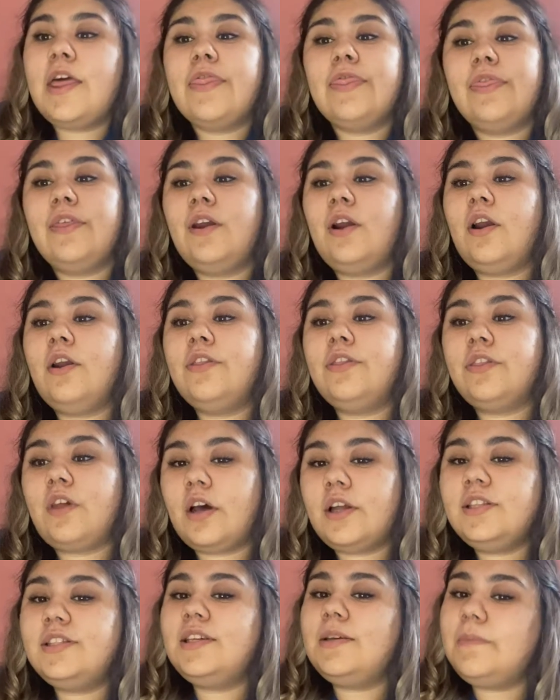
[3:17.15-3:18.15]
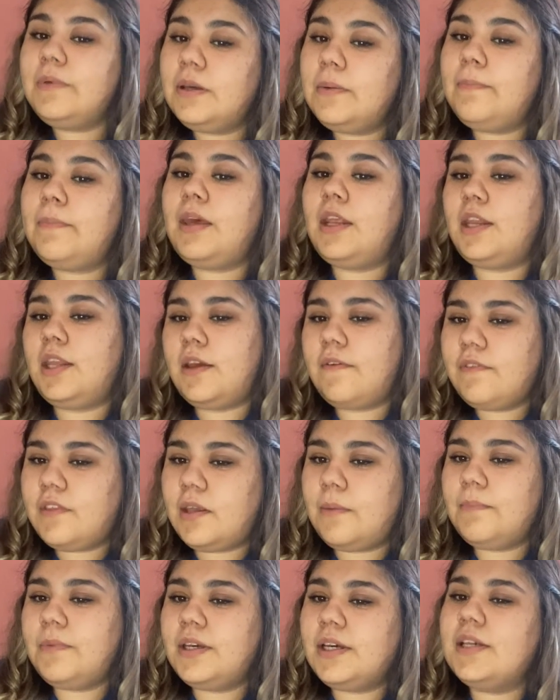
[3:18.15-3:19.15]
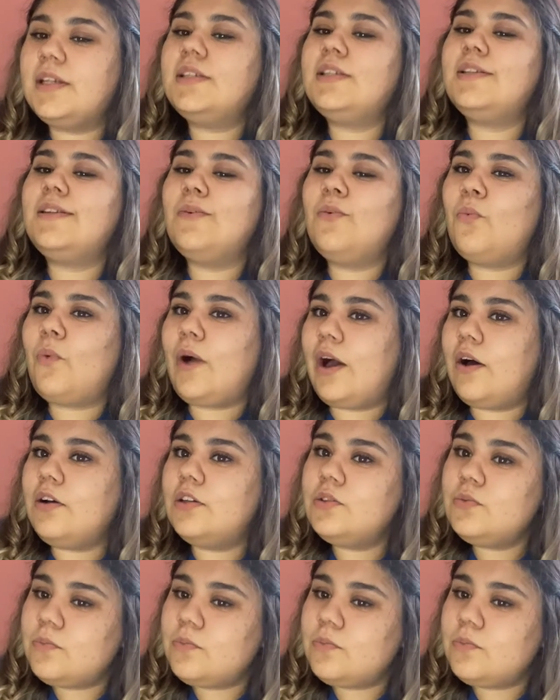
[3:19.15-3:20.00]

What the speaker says: There are thought to be many of them because the wild